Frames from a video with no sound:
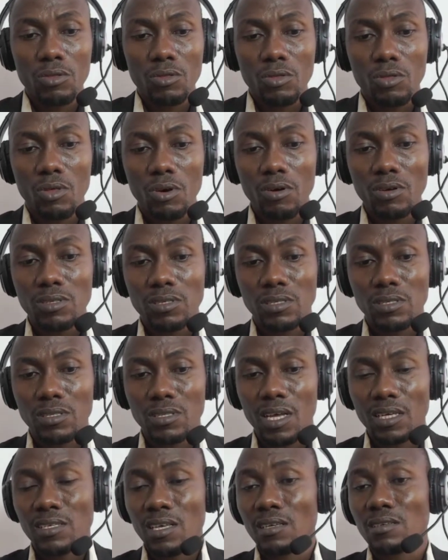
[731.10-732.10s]
those
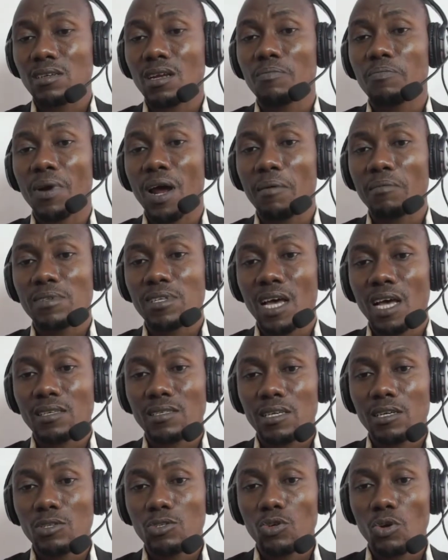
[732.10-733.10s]
necessary parameters
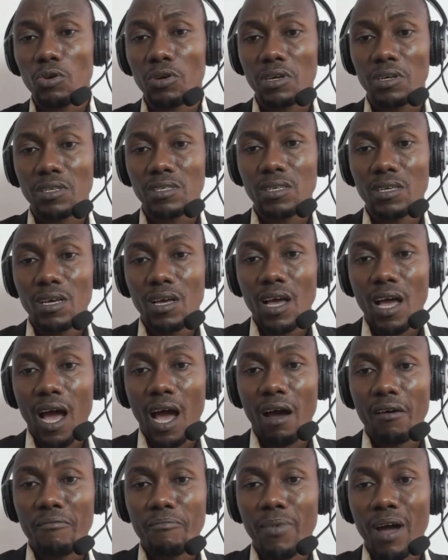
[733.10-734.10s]
into it,
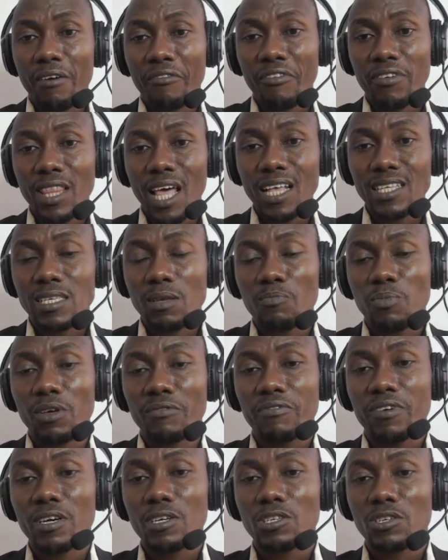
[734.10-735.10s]
and by further
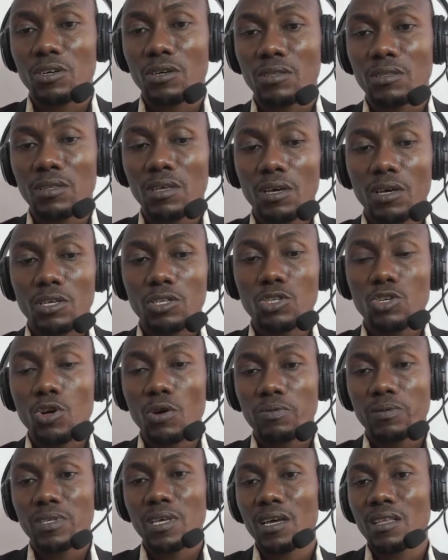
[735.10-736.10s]
simplification, you
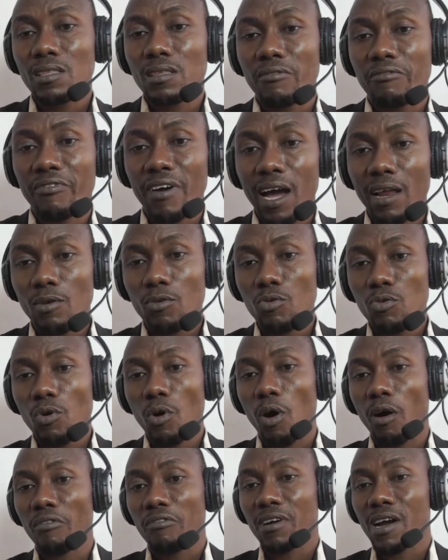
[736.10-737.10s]
obtain the value
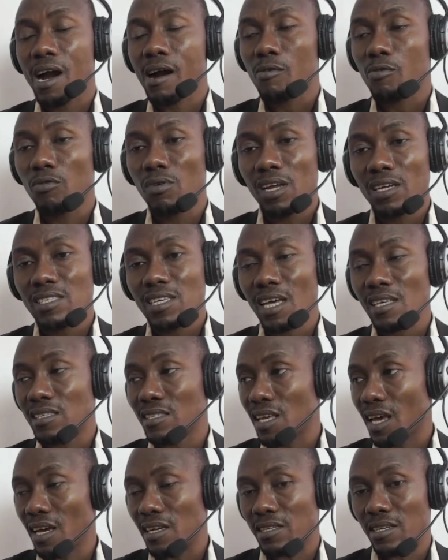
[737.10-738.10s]
of calculated
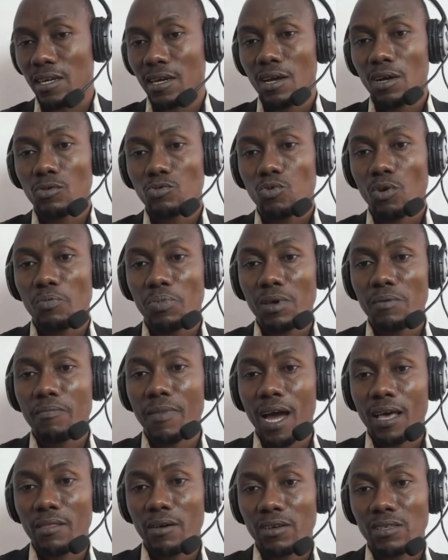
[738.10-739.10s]
z to be
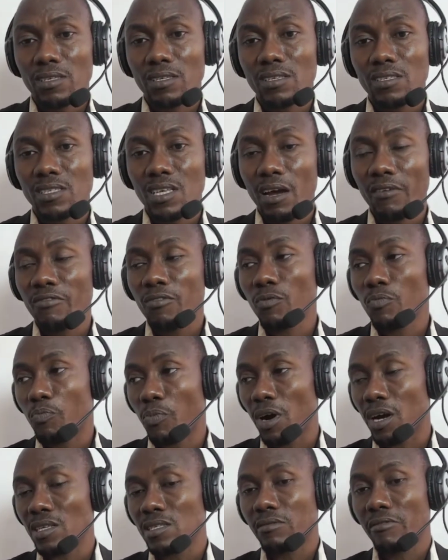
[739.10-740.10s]
minus
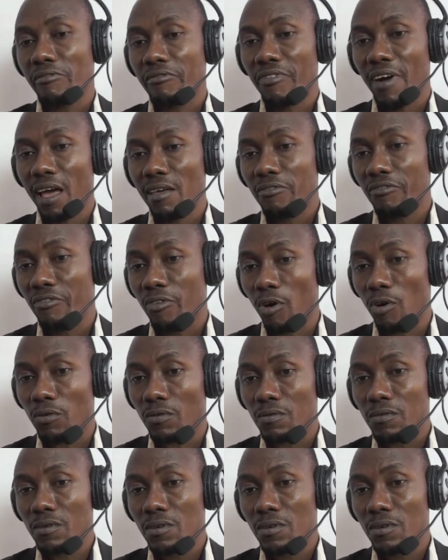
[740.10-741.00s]
7.54,